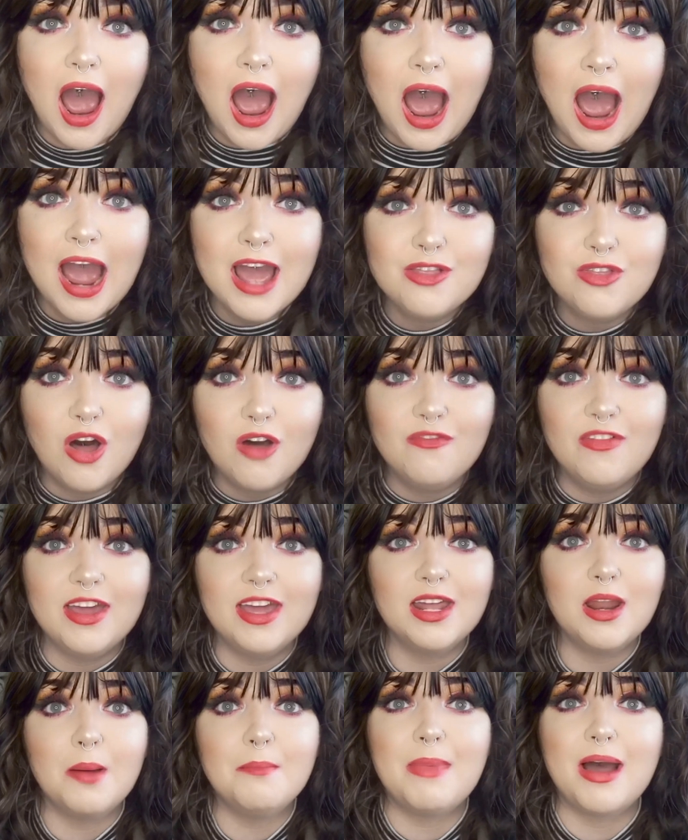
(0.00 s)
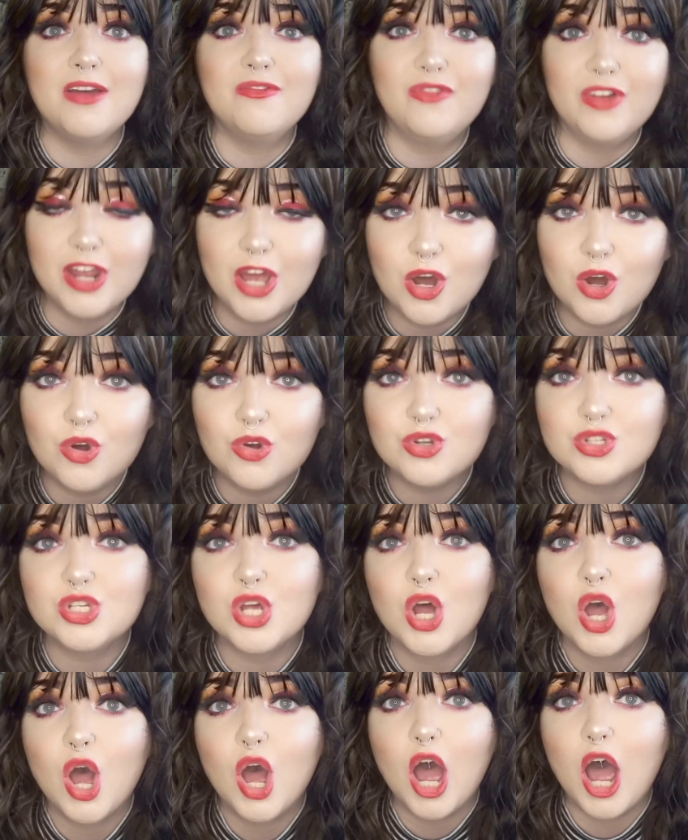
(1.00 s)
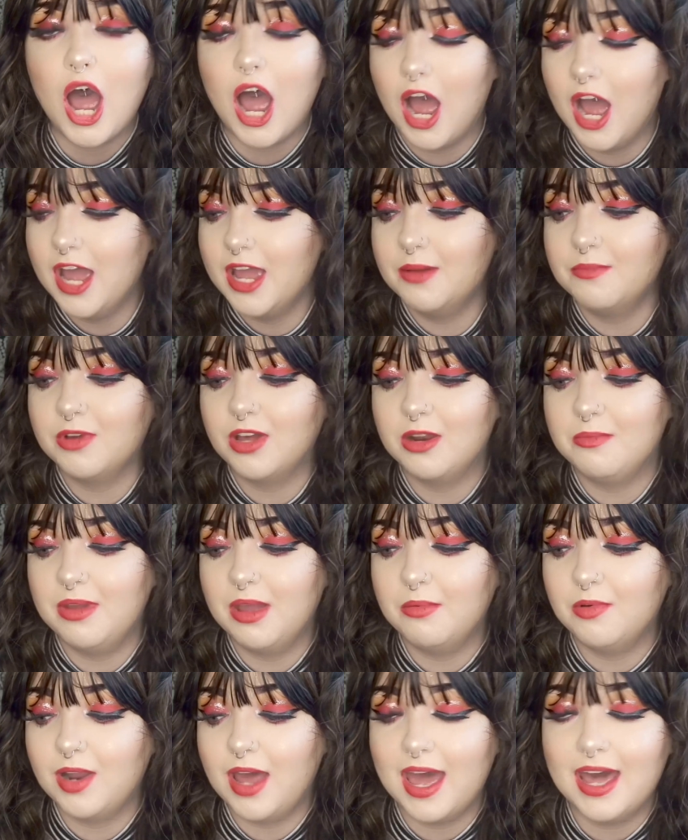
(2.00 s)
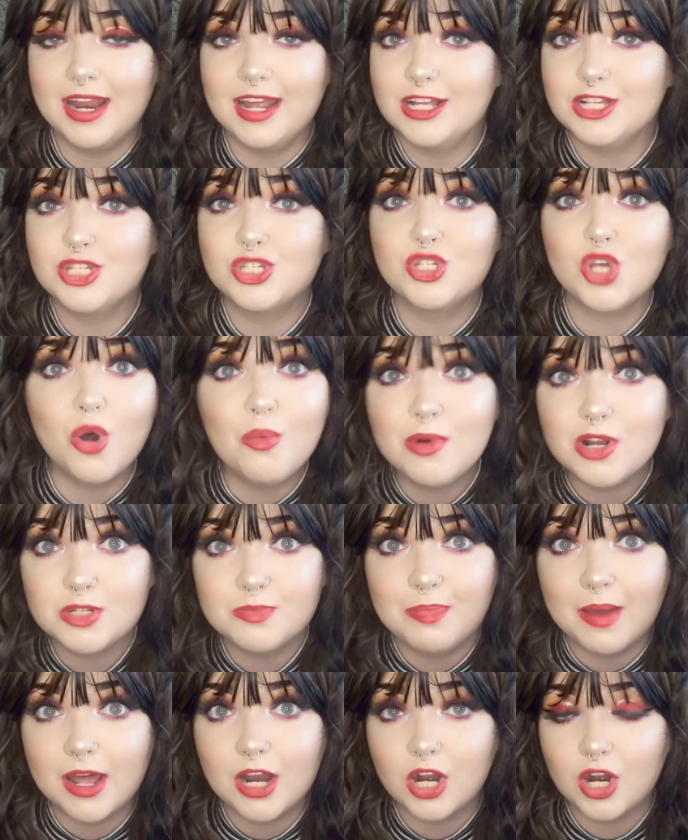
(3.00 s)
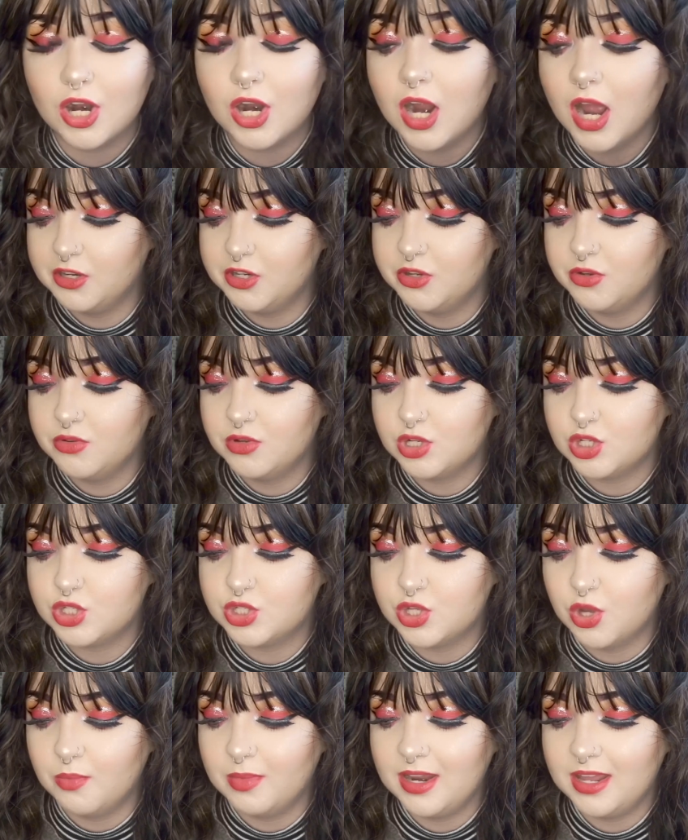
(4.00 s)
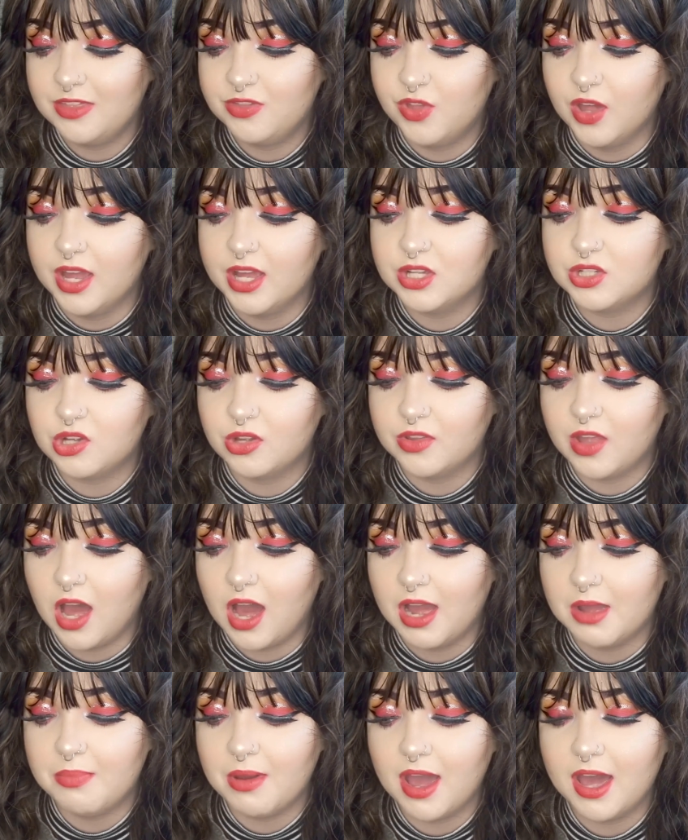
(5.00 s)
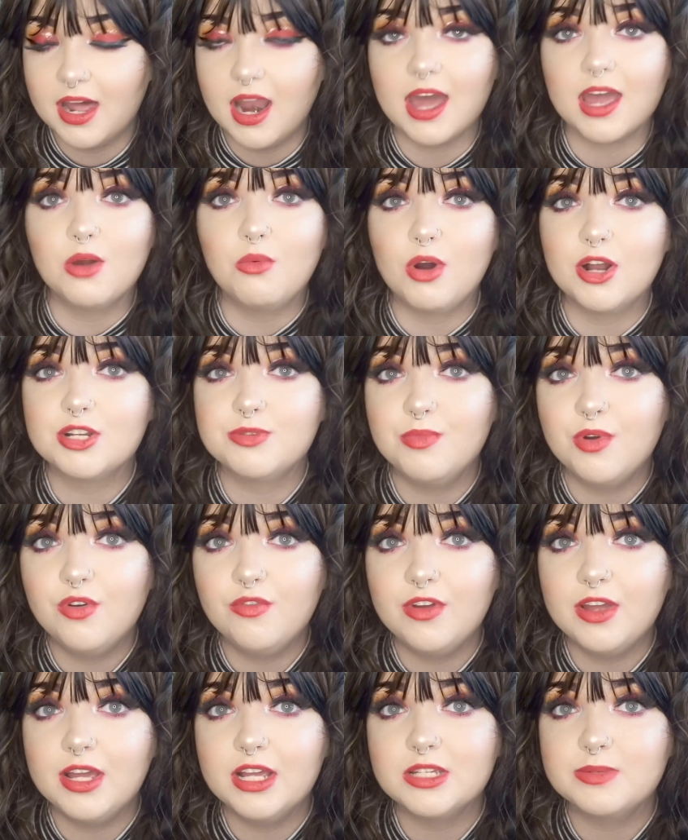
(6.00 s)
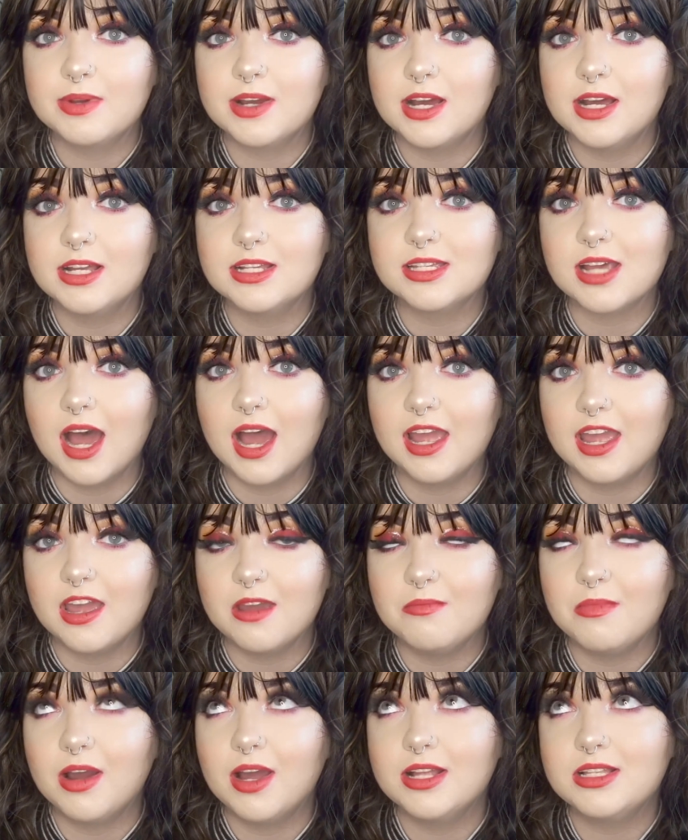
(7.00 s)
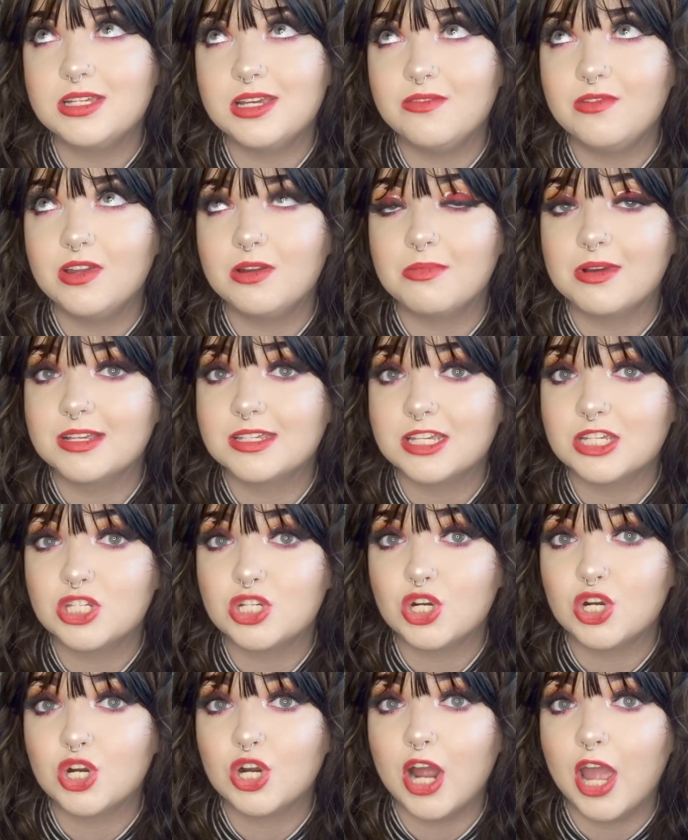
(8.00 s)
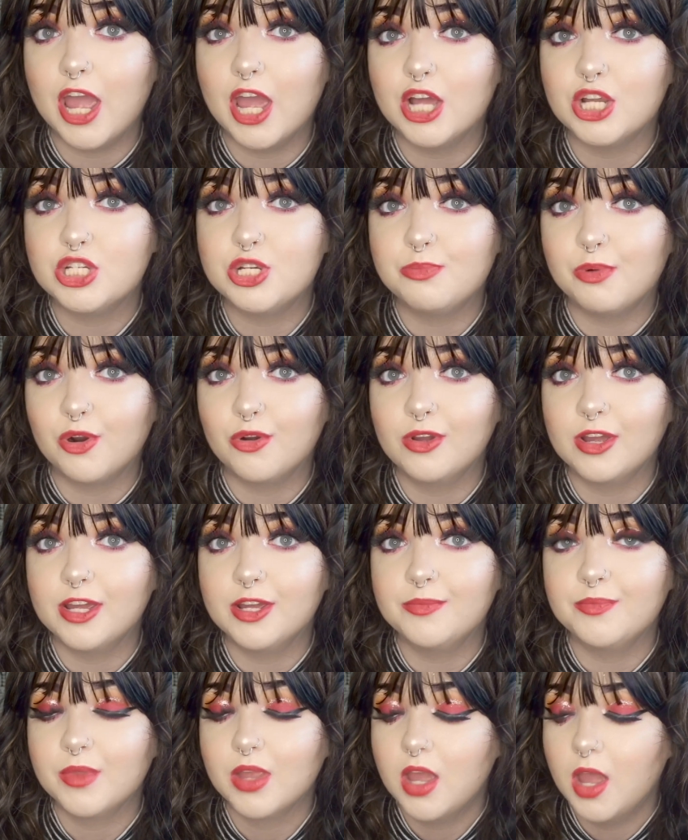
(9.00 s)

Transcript: I love it. My videos I am going to be able to edit so much better, do so many things on the iPad. I can watch movies because I gave my TV to my sister and she broke it.